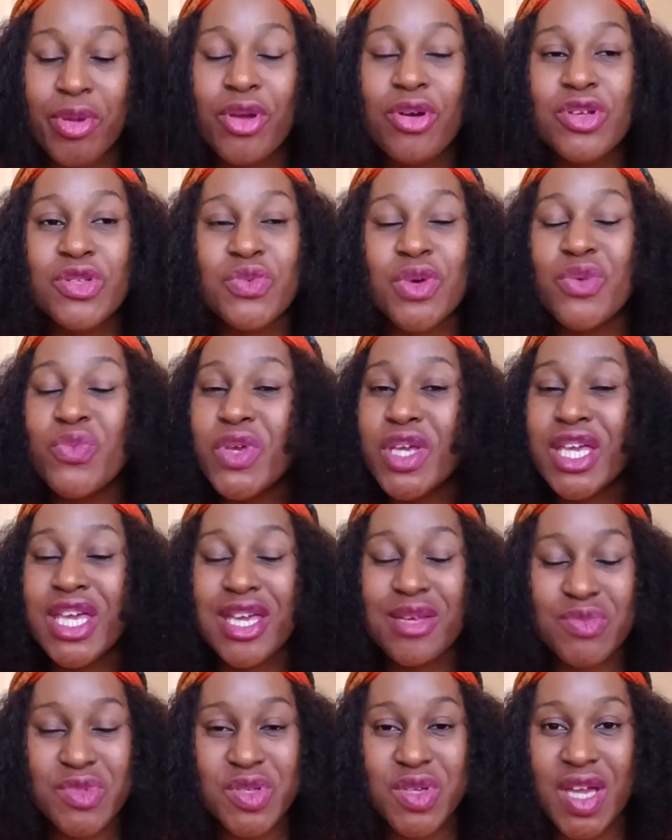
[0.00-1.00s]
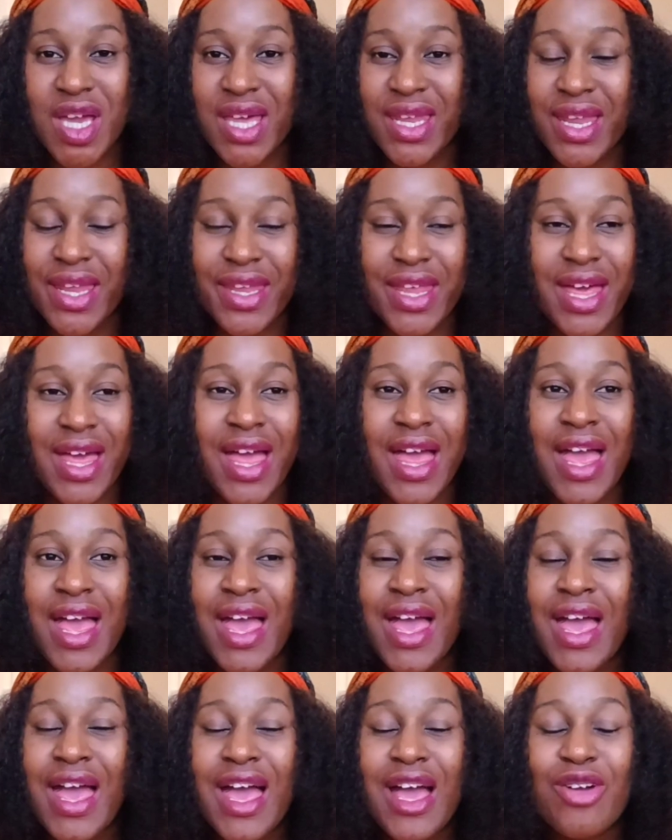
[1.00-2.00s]
because when we came to Canada,
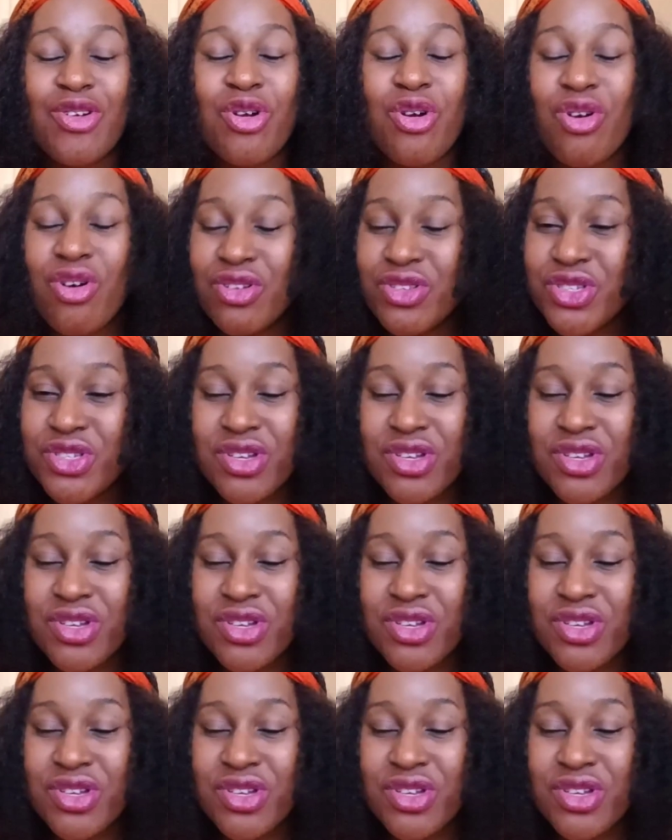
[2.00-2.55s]
God